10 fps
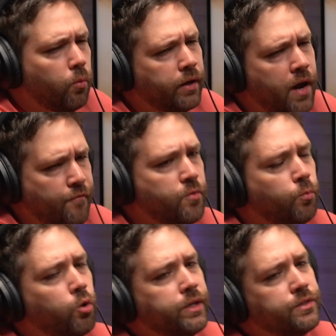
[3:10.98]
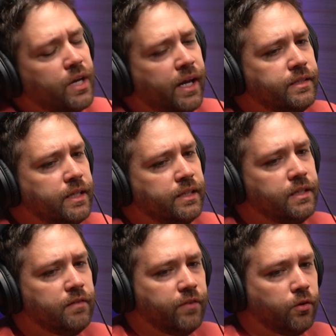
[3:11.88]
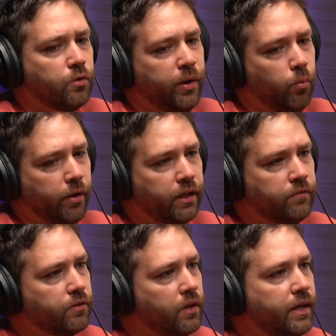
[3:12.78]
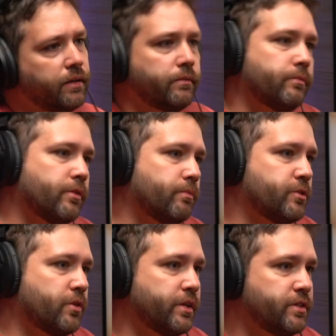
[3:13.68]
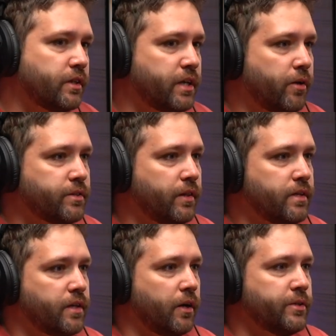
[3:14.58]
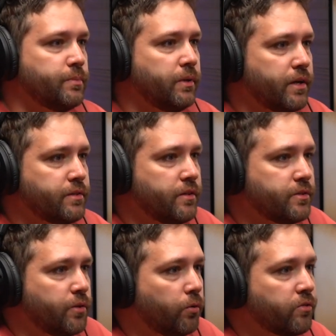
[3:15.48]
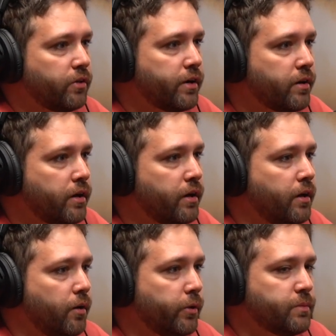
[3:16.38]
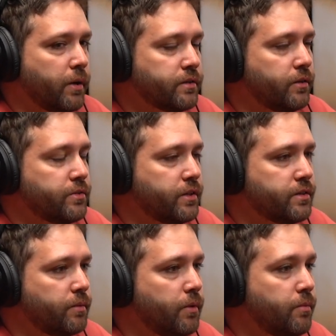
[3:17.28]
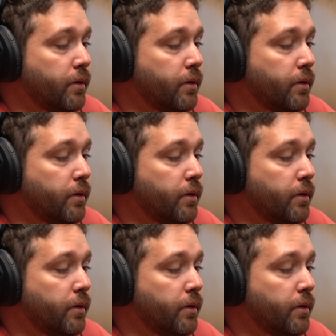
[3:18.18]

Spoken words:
when everyone's AT&T phone quit working for like 36 hours and they said it was because of the solar flare, which makes no sense to me. But